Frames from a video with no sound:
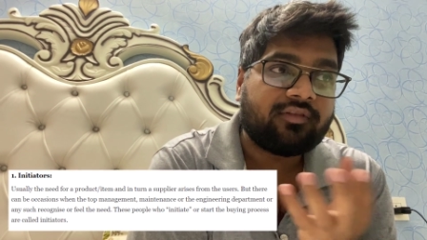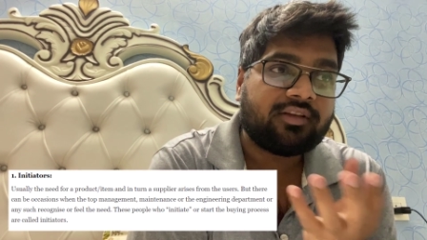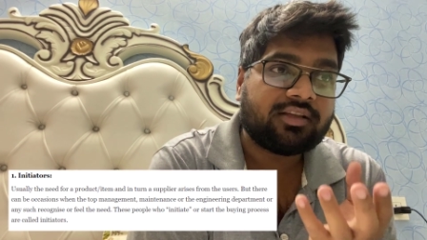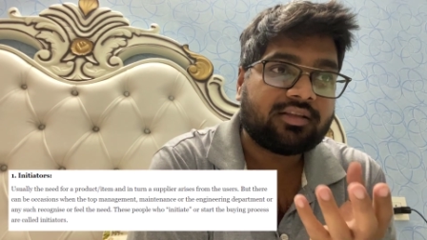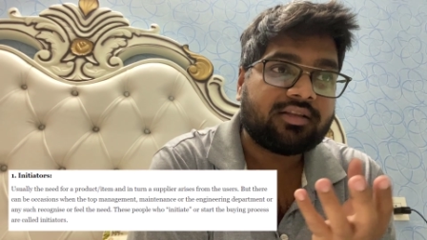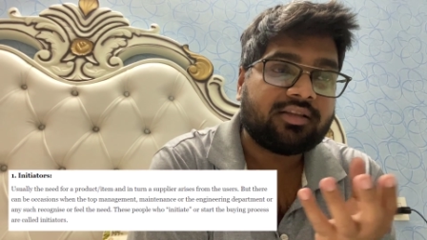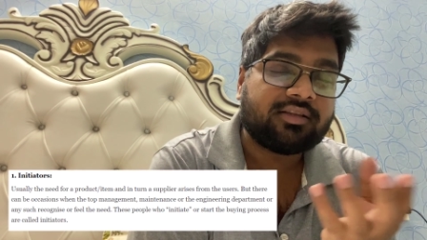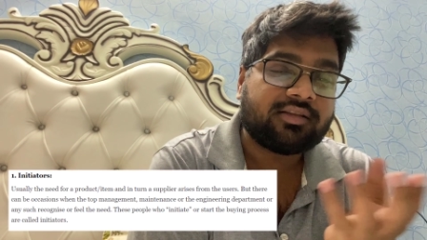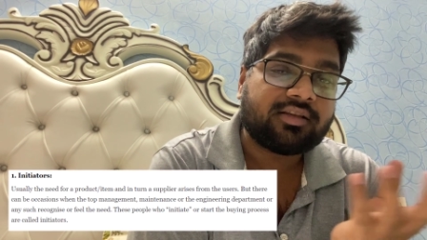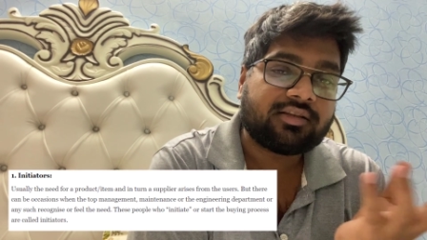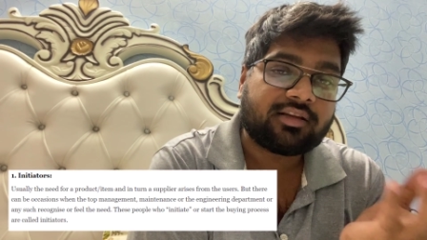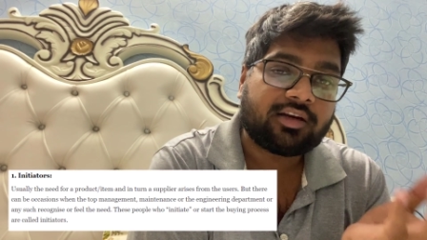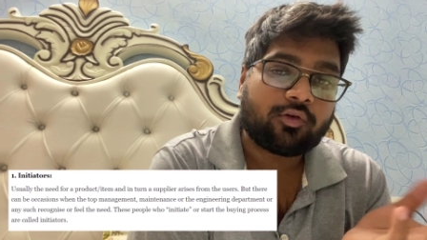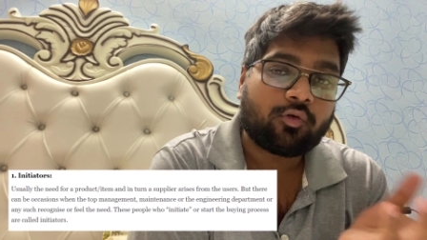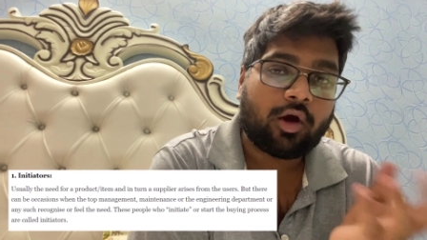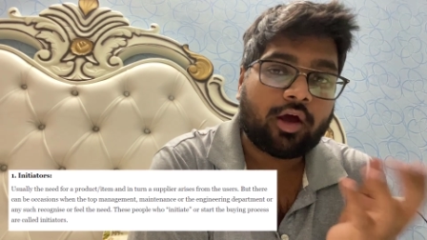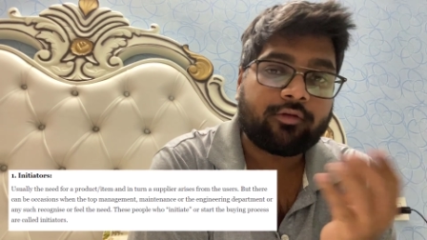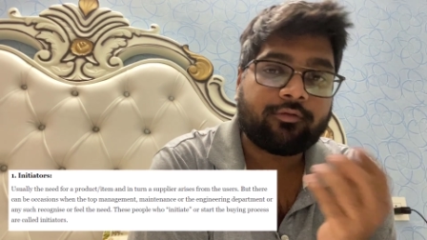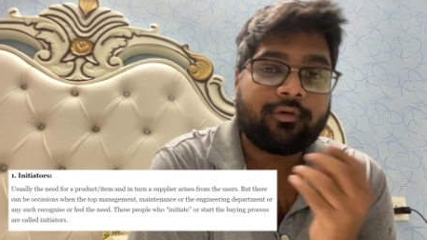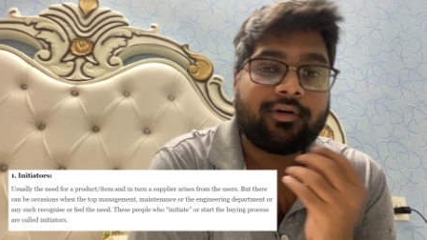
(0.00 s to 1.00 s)
this this this
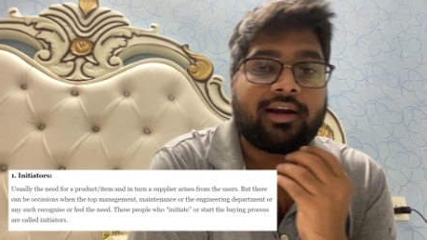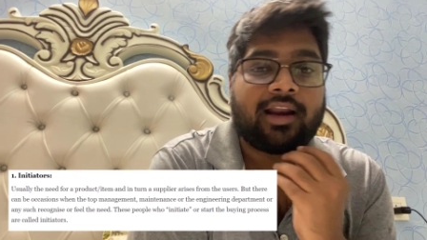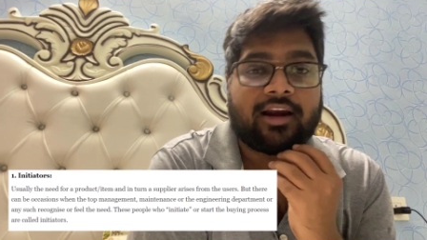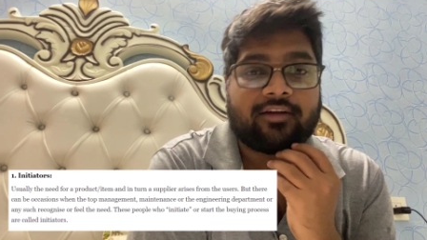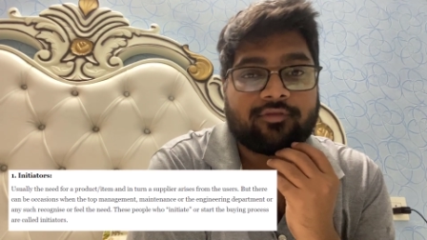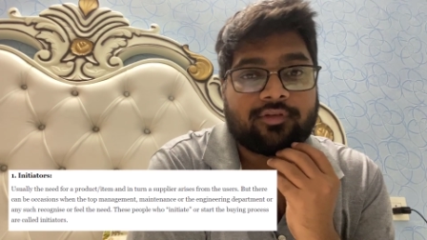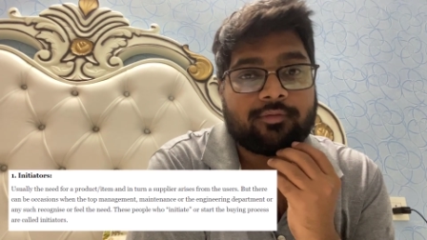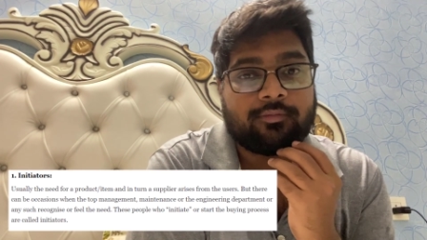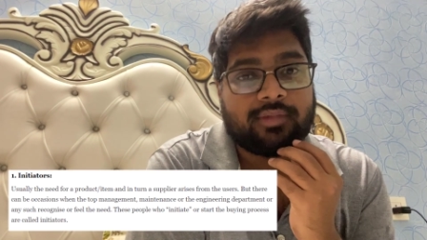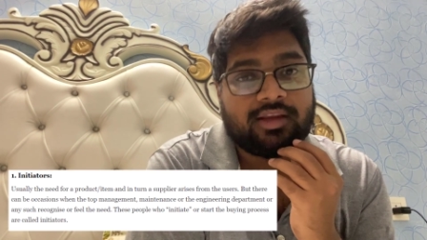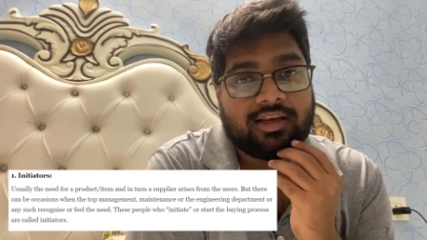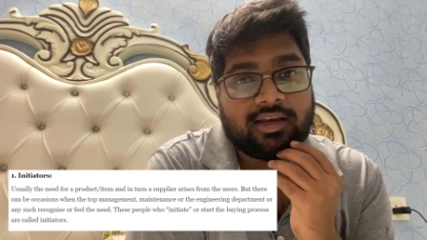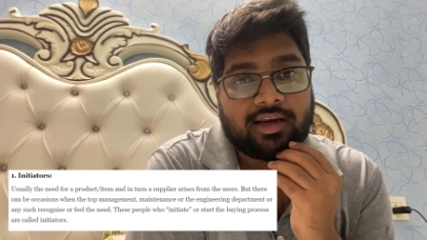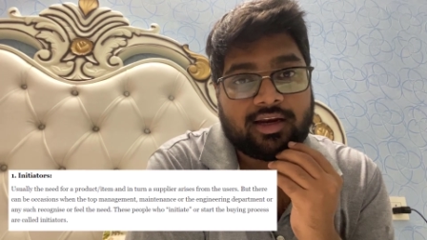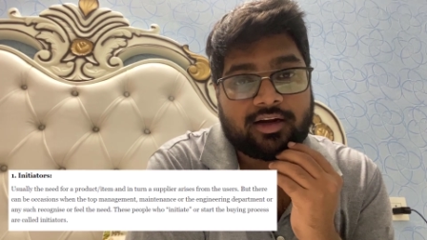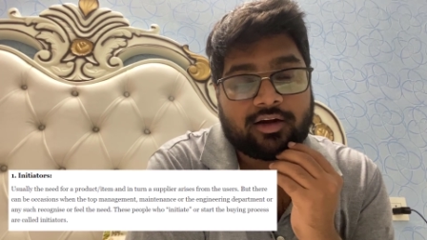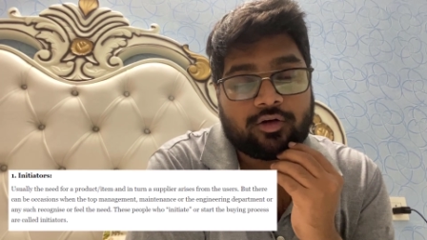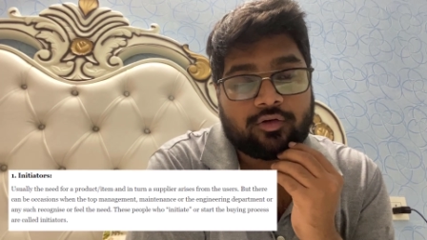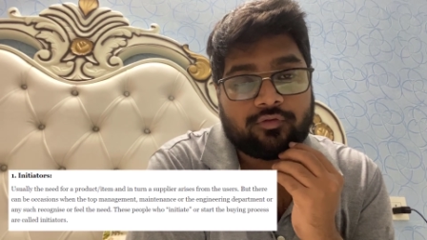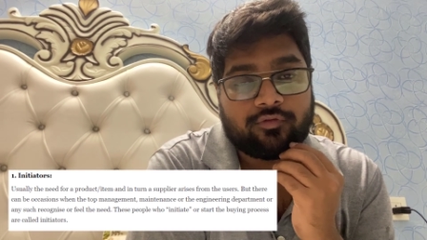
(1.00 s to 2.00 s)
requirement and we mean
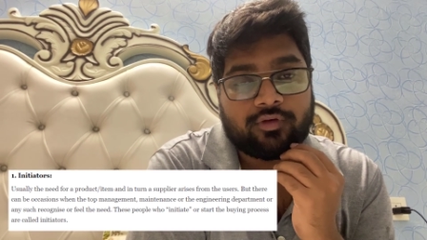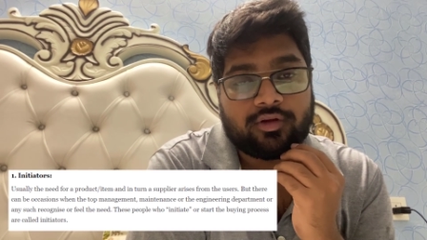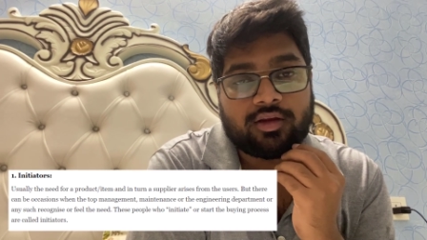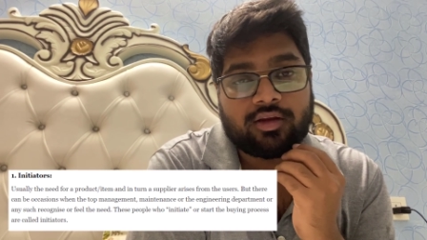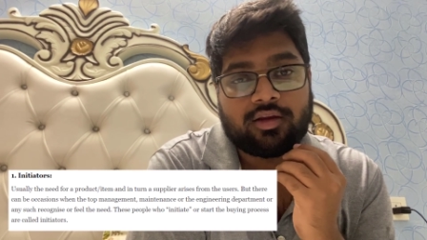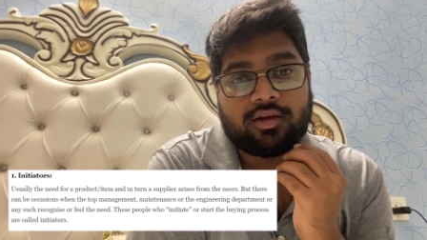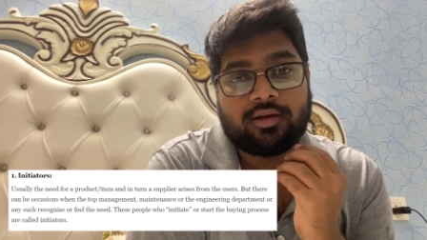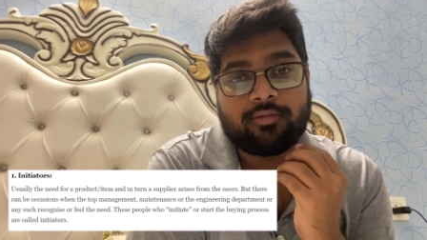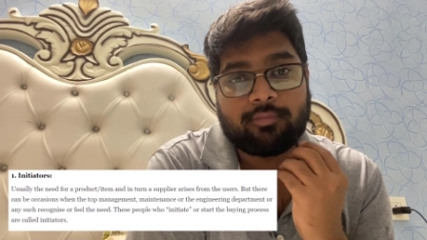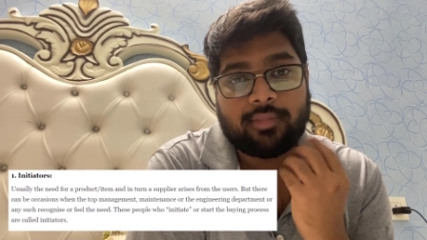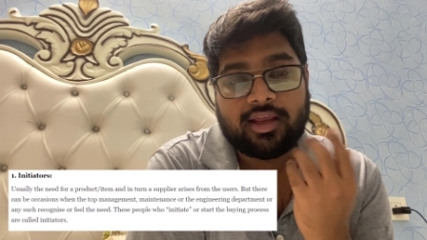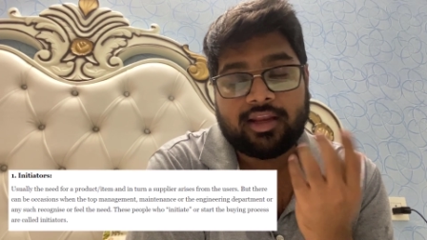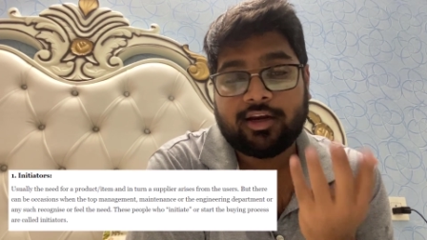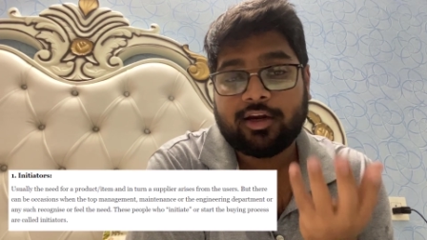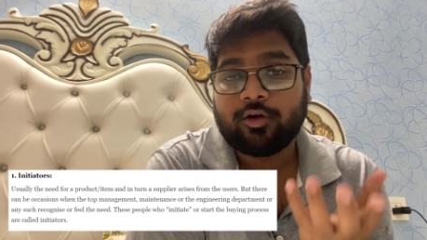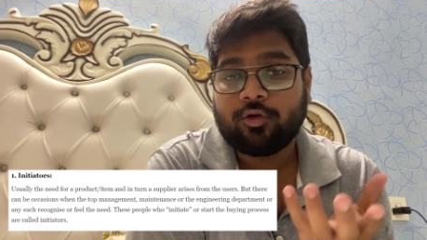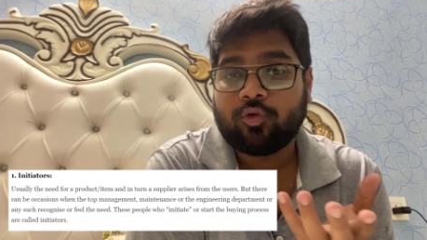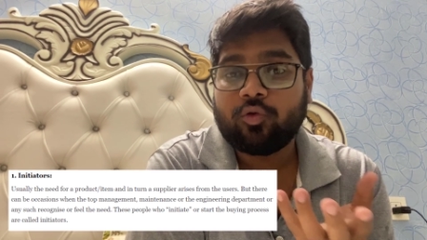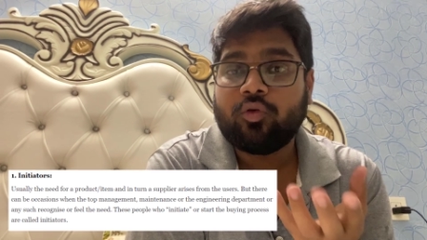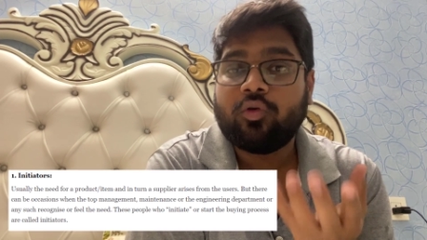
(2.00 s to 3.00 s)
it, we may
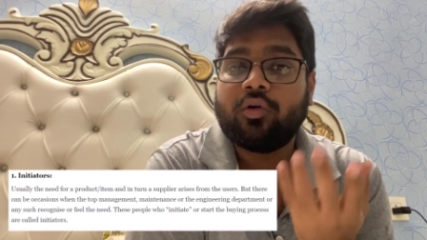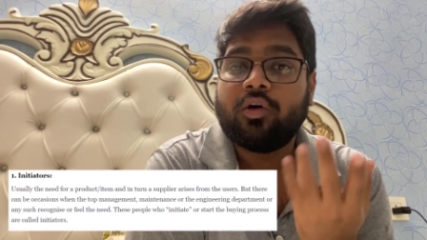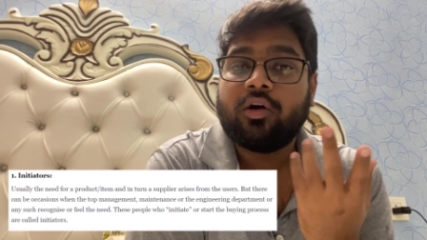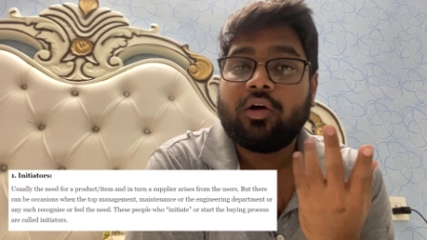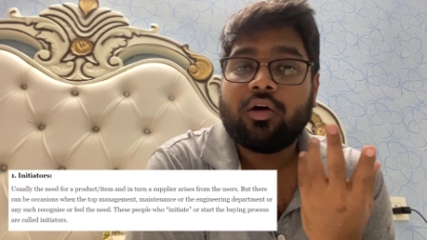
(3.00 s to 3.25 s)
need to